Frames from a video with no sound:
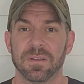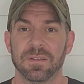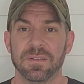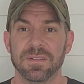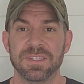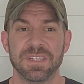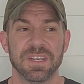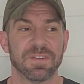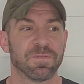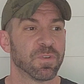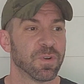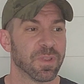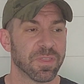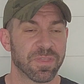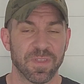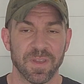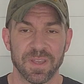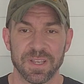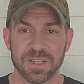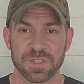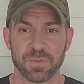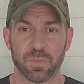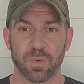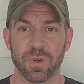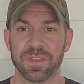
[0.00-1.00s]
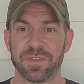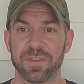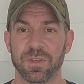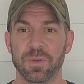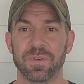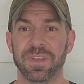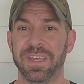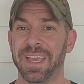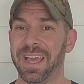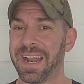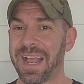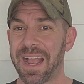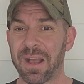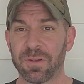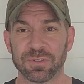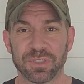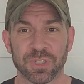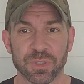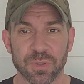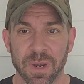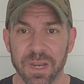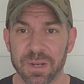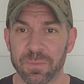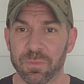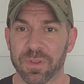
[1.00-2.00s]
different things with you, get out and
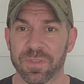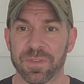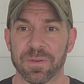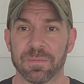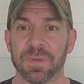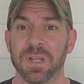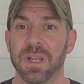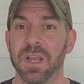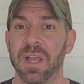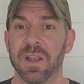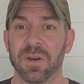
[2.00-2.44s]
train with them.